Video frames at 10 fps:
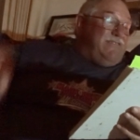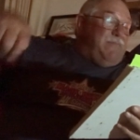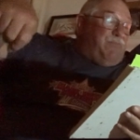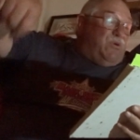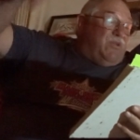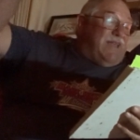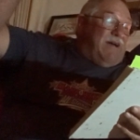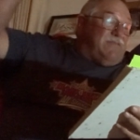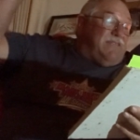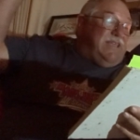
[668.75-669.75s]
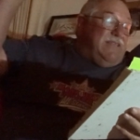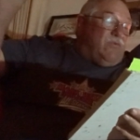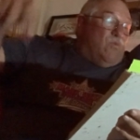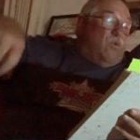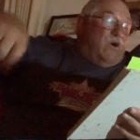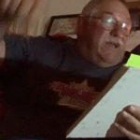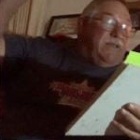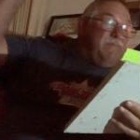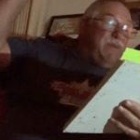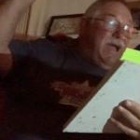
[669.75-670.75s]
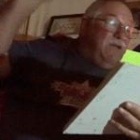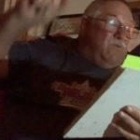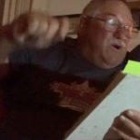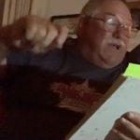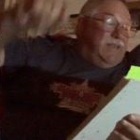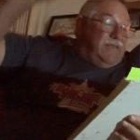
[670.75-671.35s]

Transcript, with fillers: he pulled out teeth one by one.